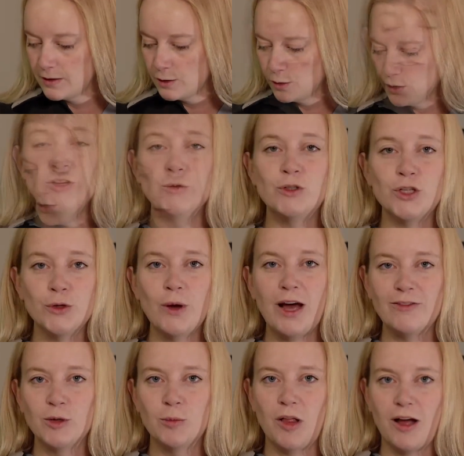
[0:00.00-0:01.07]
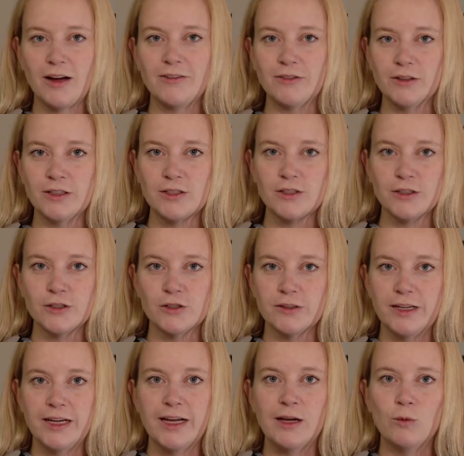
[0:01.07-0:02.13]
If you do have a block for the
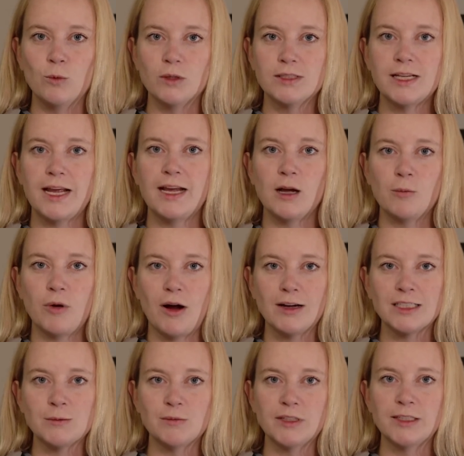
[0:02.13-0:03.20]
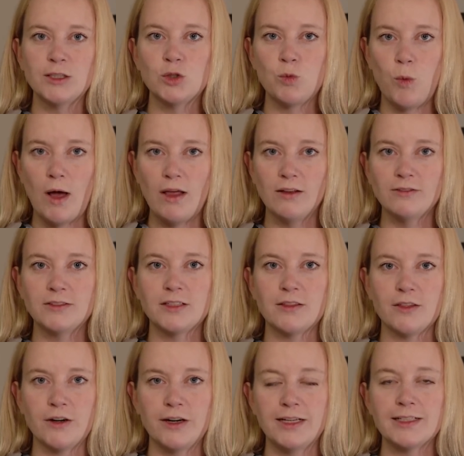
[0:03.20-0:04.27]
surgery, it will take approximately 12 to
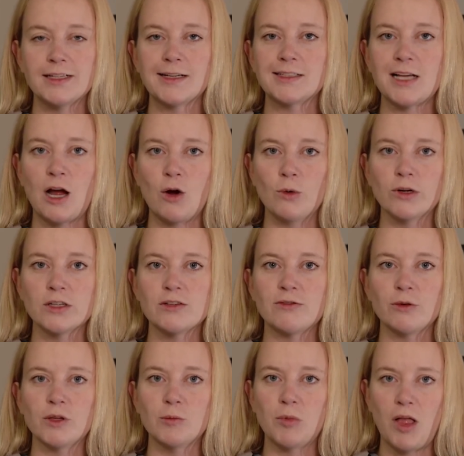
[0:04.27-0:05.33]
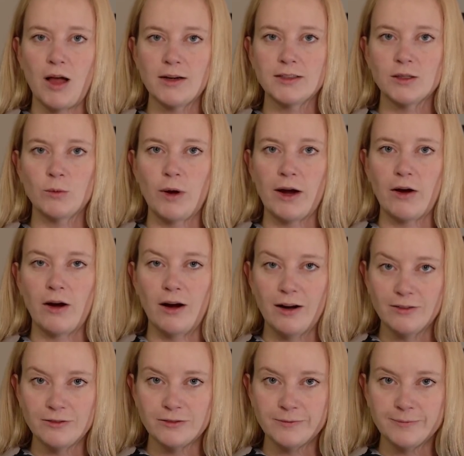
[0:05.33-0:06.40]
36 hours for the block to wear
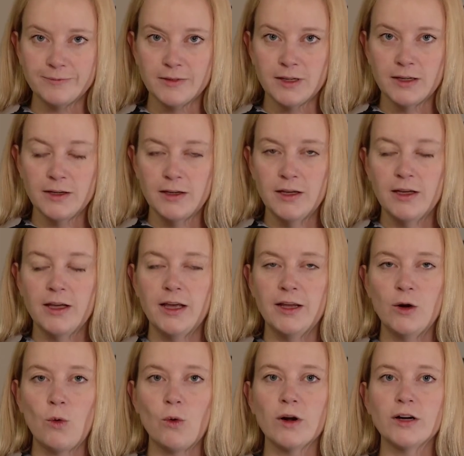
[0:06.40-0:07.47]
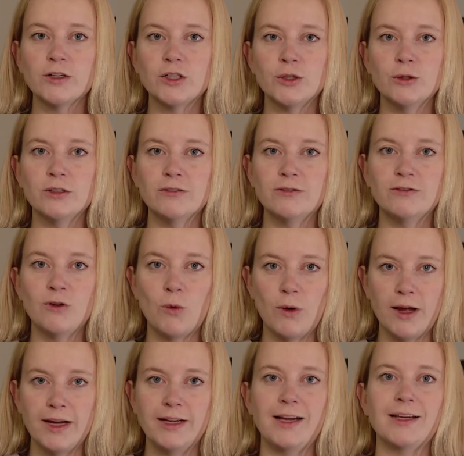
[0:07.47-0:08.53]
off. In order to
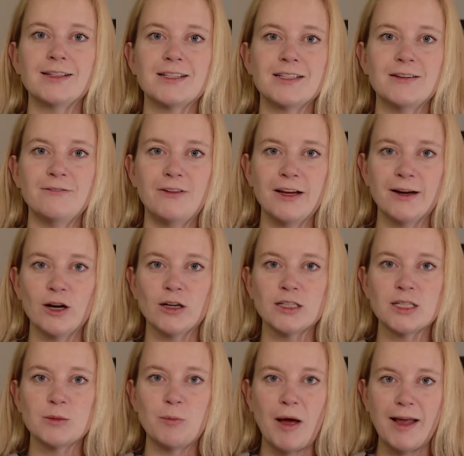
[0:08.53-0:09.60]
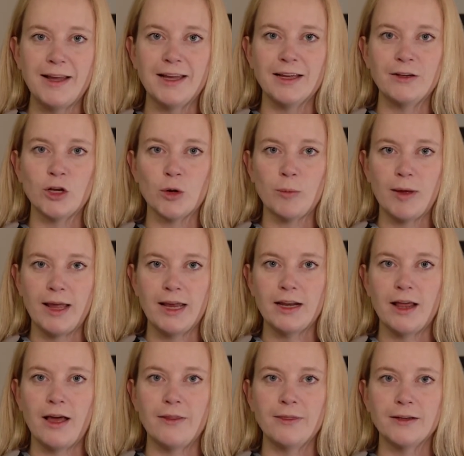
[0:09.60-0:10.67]
avoid a severe spike in your pain
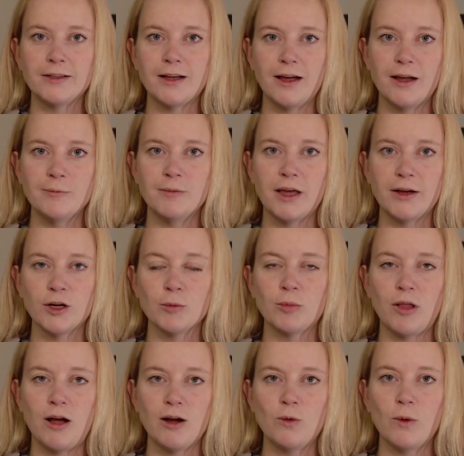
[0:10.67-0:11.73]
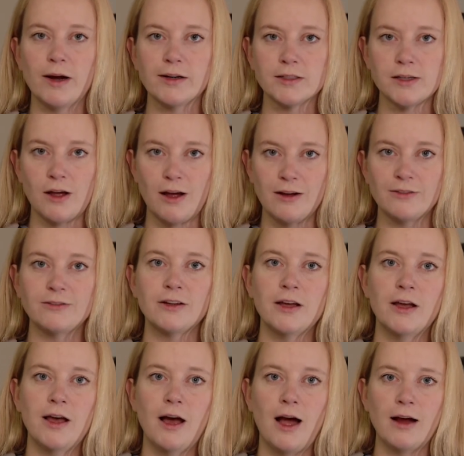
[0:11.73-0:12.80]
at the time that your block wears off,
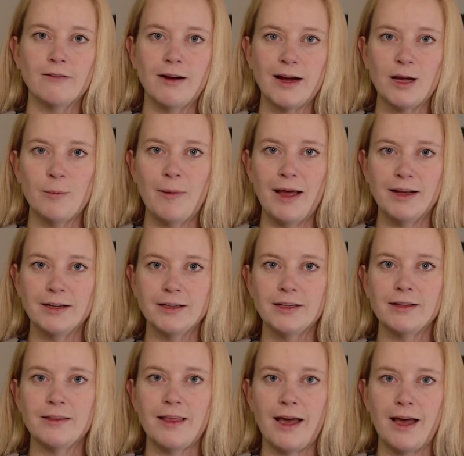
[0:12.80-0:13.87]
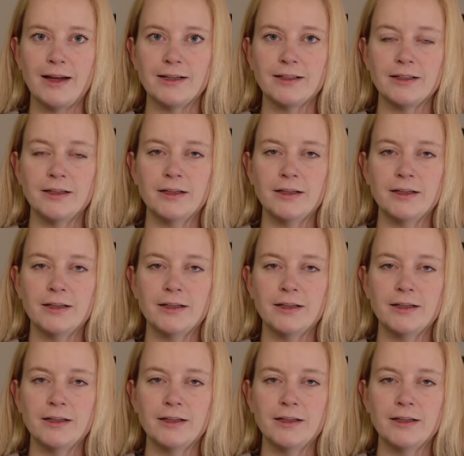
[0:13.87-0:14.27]
I recommend that